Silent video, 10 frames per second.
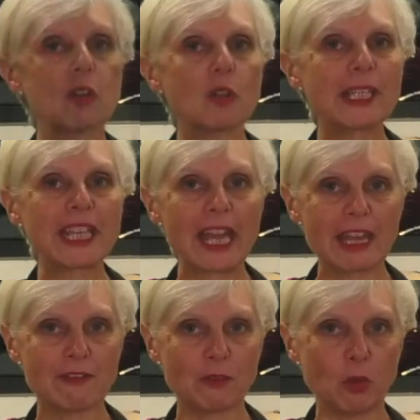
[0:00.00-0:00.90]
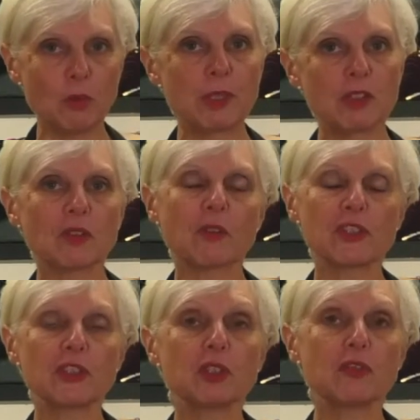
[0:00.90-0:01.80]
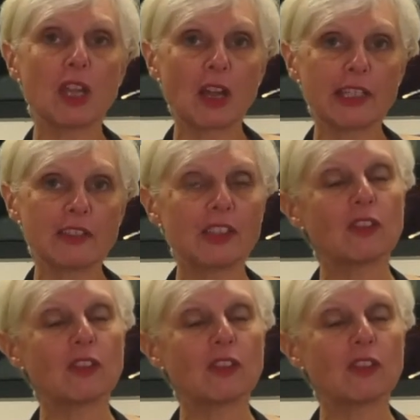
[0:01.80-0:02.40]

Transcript: be careful because obviously you've lined it, you've